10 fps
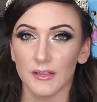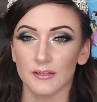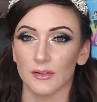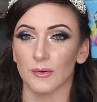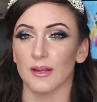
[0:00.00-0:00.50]

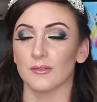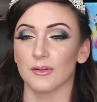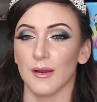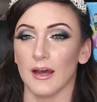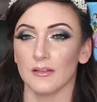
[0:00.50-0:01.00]
So I don't
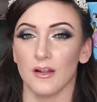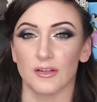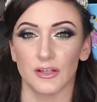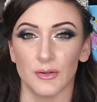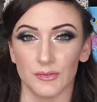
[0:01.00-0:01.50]
know how
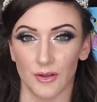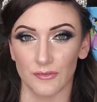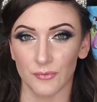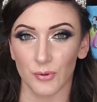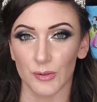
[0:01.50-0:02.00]
long it goes
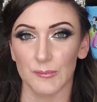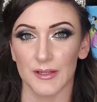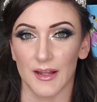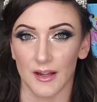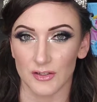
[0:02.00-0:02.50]
on for,
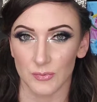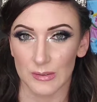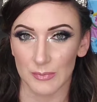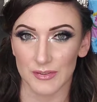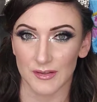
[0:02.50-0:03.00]
but I got
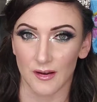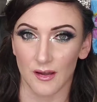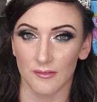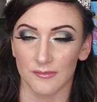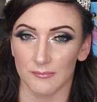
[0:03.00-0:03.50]
20%
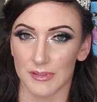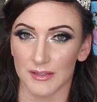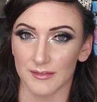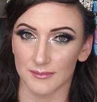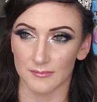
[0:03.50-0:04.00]
off
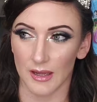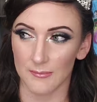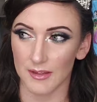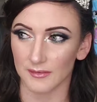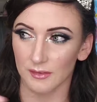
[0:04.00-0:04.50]
because I
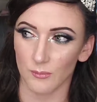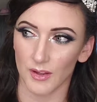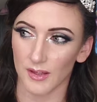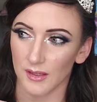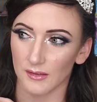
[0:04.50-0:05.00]
basically
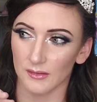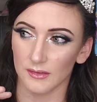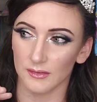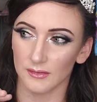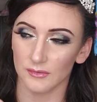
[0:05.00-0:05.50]
went
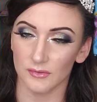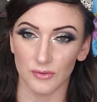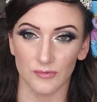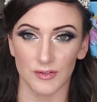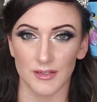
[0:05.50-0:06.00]
in 2
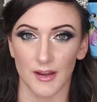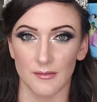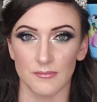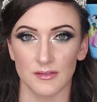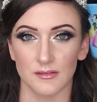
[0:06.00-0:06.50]
different times.